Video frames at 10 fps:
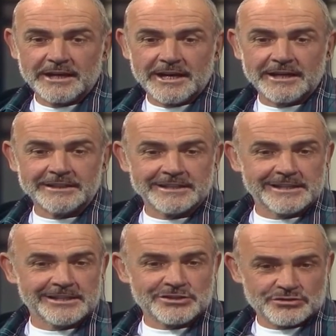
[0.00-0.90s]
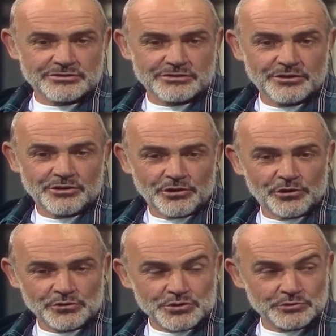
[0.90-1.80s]
This, however, had no
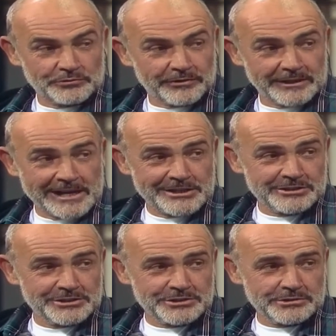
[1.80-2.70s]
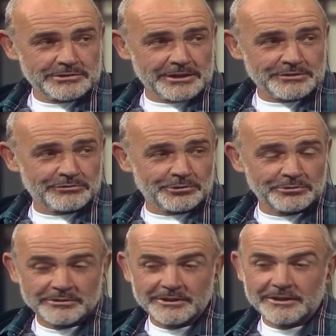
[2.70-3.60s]
effect on his professional success.